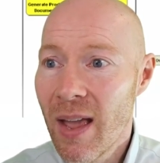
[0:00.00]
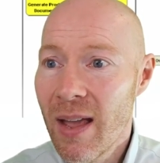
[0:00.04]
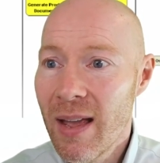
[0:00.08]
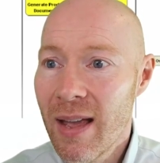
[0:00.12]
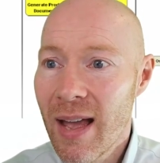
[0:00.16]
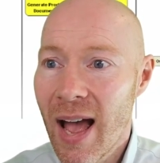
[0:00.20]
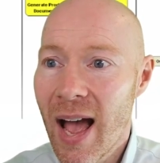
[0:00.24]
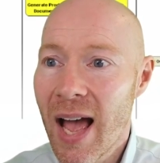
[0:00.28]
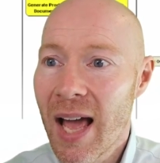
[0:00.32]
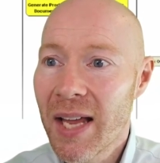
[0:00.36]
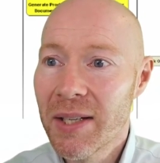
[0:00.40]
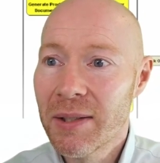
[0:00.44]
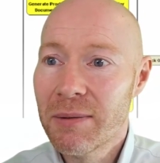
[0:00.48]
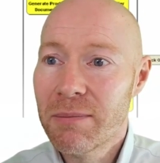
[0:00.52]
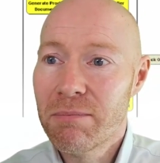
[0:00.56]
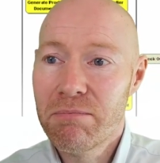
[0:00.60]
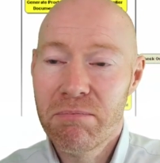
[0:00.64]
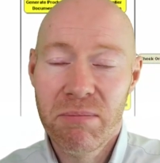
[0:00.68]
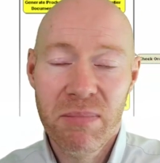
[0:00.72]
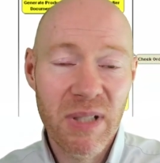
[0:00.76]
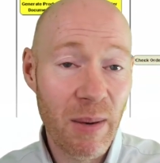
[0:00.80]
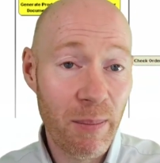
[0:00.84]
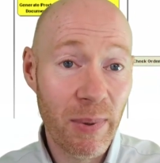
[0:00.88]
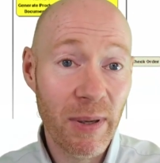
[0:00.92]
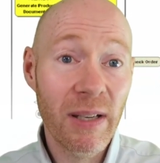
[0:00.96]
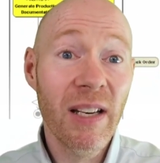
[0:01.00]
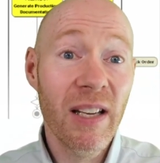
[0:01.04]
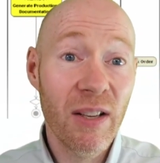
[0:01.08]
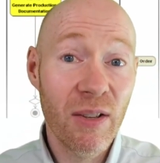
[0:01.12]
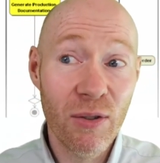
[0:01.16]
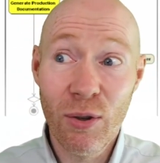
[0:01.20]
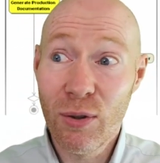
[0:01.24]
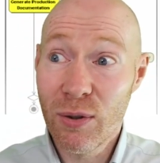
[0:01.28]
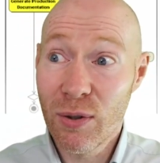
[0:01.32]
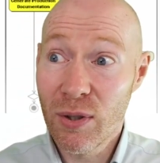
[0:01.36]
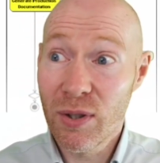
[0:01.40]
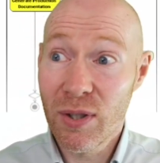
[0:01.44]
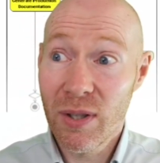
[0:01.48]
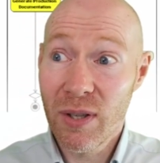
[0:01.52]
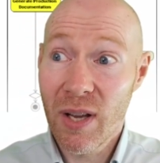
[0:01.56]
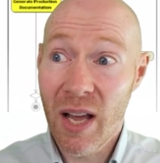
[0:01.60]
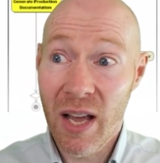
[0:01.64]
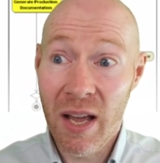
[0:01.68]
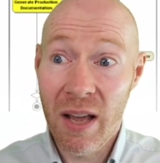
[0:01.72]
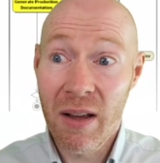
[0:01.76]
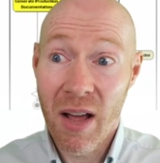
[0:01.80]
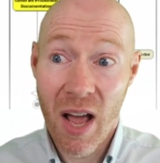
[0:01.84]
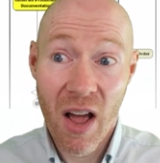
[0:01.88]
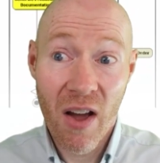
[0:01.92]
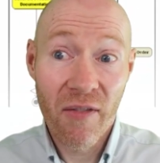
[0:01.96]
And typically it uses
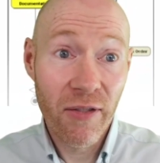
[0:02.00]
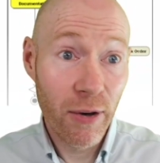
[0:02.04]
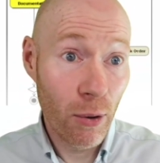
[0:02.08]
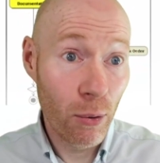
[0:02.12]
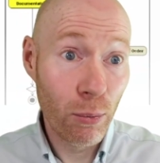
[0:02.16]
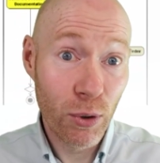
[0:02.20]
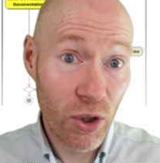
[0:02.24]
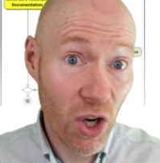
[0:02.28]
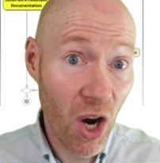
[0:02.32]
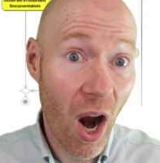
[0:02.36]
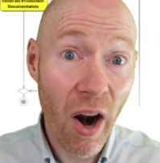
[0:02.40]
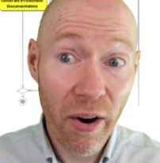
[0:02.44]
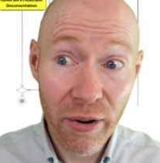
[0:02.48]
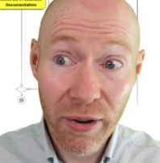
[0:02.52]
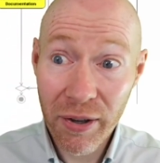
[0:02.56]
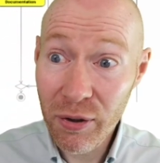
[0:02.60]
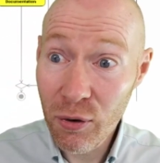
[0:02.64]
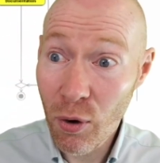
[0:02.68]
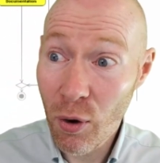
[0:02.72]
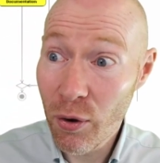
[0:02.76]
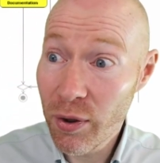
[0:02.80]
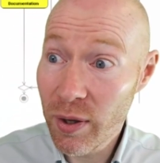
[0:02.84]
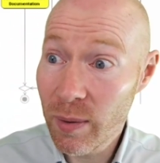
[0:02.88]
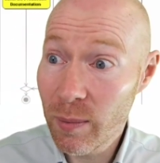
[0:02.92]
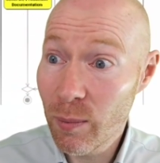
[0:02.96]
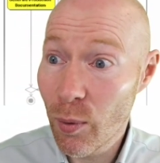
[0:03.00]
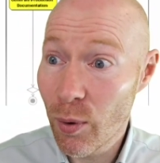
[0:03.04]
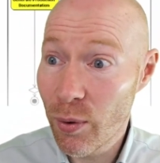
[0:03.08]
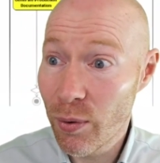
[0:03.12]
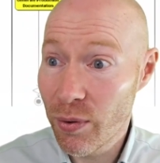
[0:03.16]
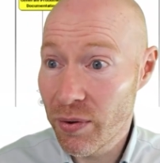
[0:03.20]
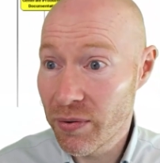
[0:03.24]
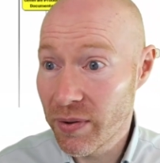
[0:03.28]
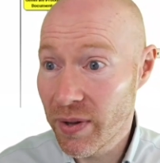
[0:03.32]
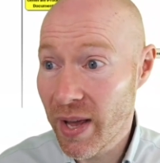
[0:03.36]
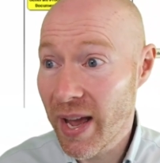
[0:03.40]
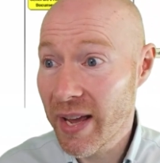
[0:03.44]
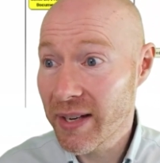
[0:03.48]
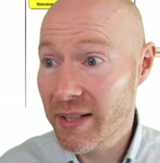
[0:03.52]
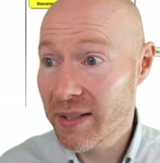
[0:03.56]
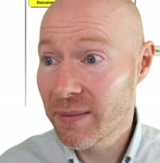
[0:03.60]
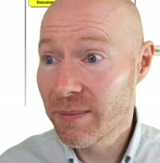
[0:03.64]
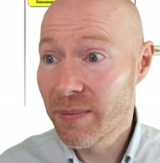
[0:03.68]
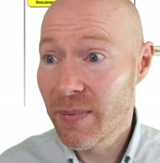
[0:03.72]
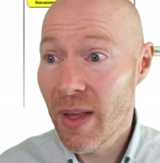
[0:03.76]
a flow chart, nothing more than that.